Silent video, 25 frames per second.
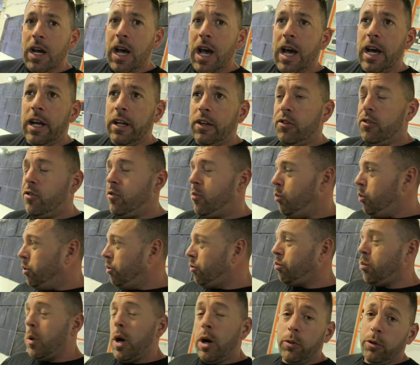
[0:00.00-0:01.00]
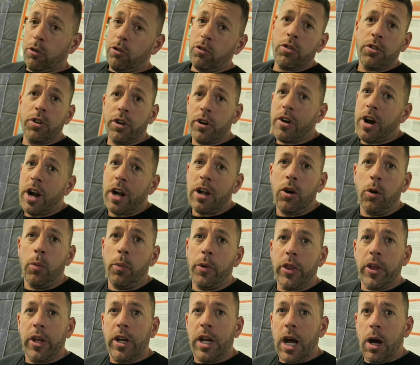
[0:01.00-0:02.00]
and we're just going to crack on
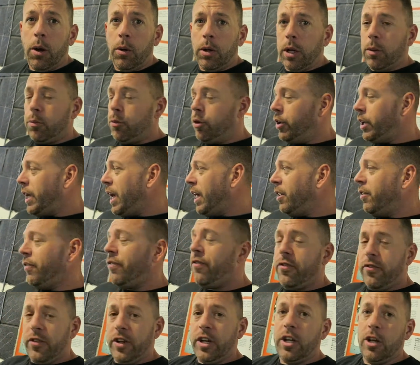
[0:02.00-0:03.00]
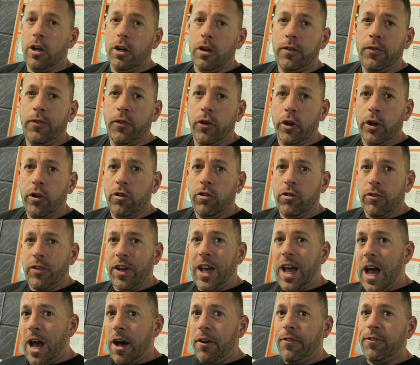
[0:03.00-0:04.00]
with it now, and I'm going to get the video footage of
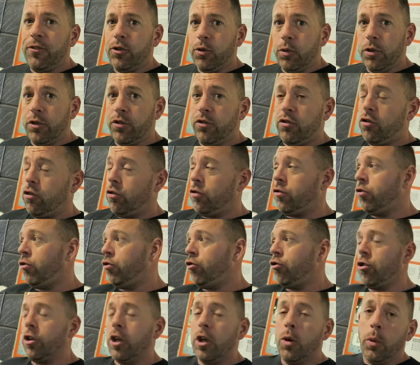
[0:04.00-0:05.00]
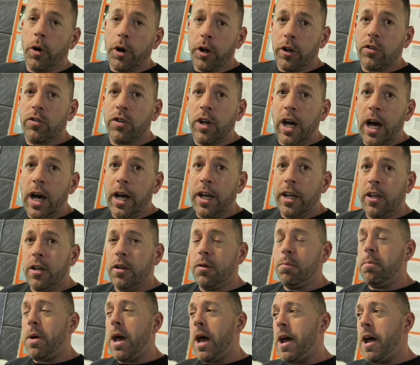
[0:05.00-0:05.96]
it afterwards just to show you what it's like.